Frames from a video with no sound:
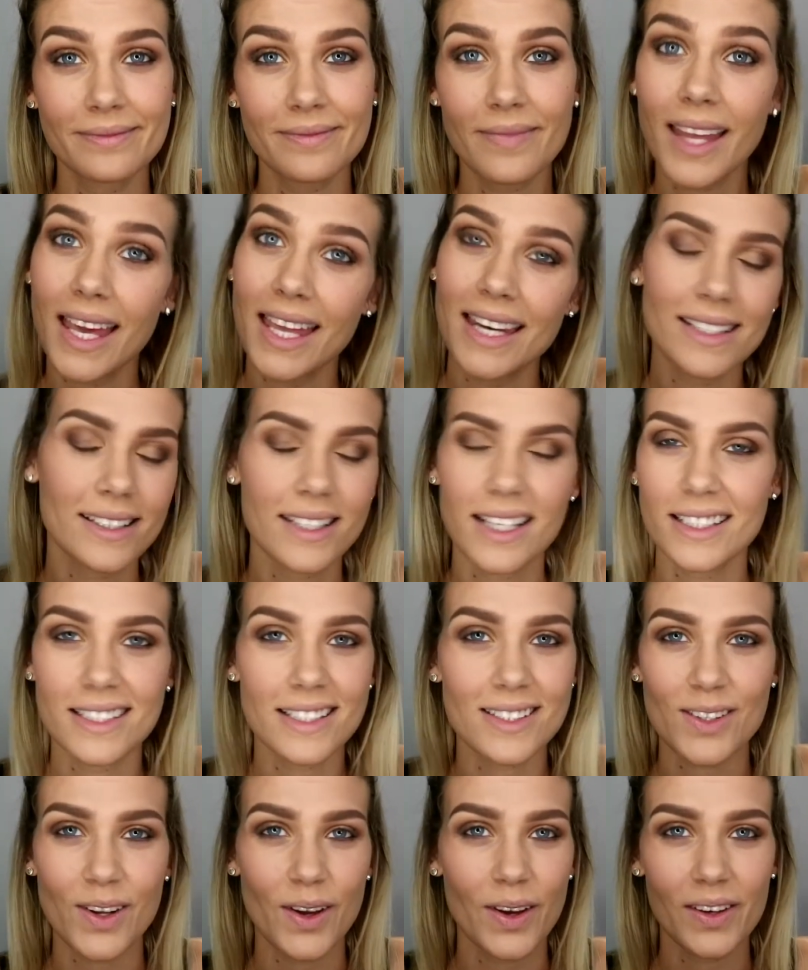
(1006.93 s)
and it
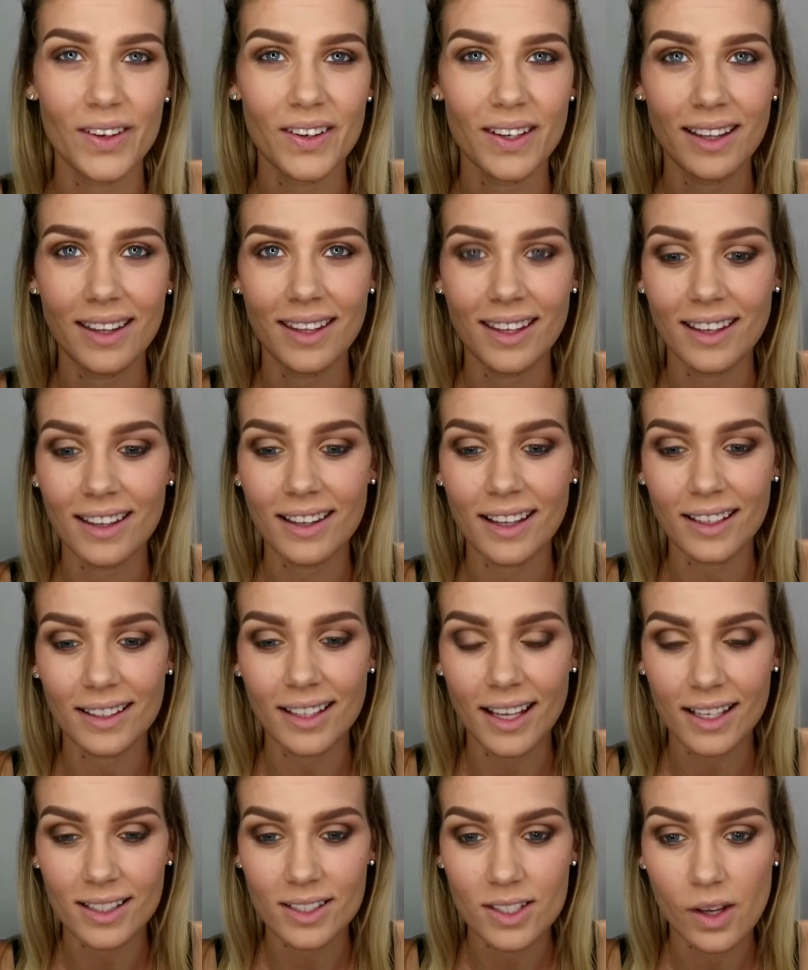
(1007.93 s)
doesn't hurt or anything like that.